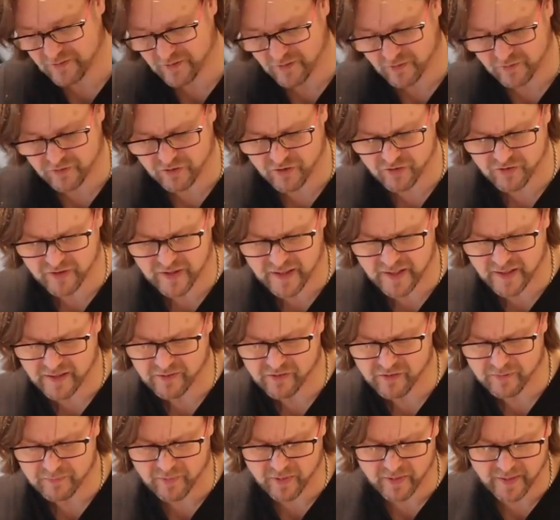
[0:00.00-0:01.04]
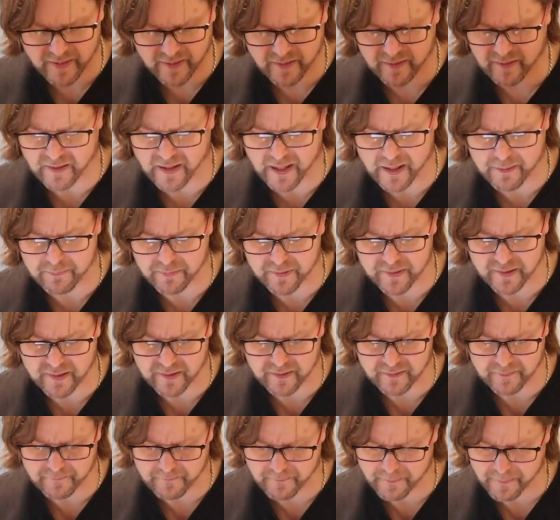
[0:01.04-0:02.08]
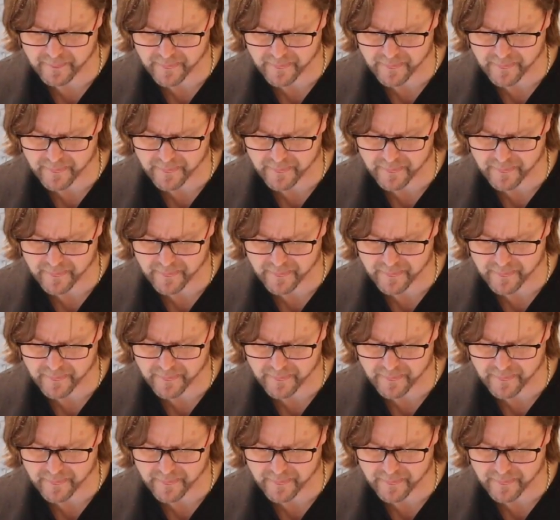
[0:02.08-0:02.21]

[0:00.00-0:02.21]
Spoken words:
So I'll just get into my app here